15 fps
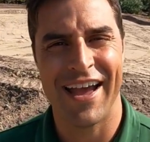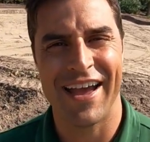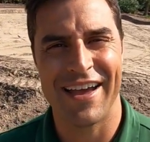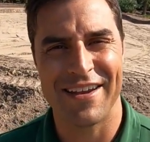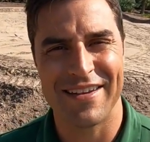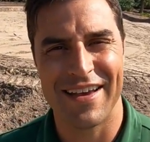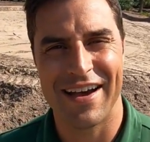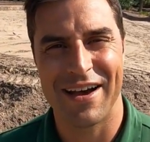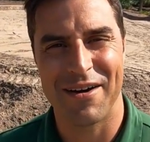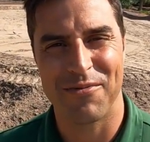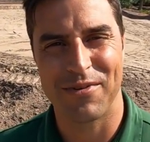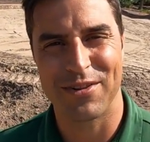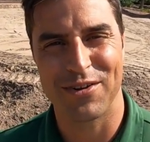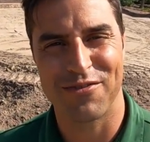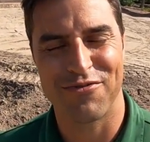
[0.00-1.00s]

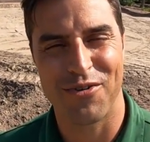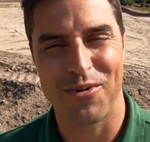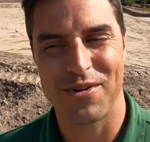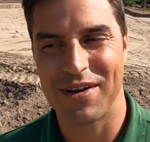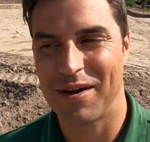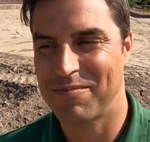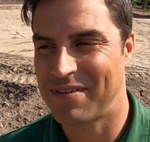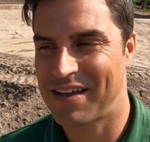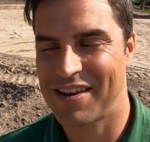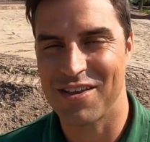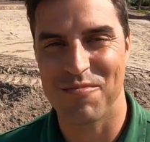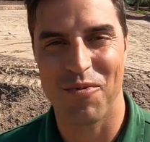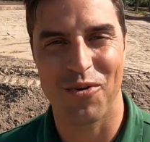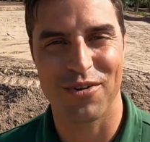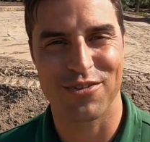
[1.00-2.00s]
and we look forward to
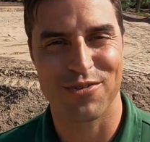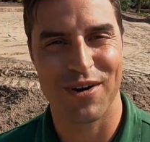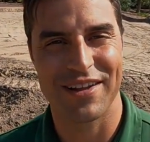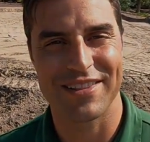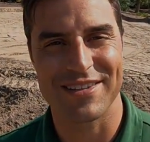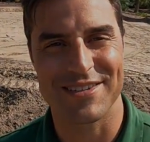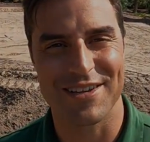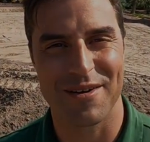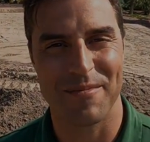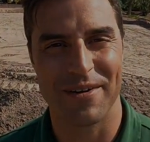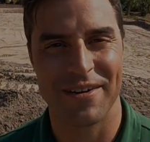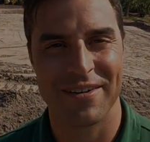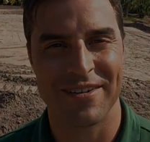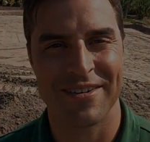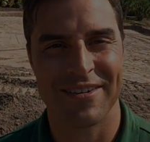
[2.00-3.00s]
updating you more throughout the
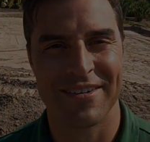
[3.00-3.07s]
summer.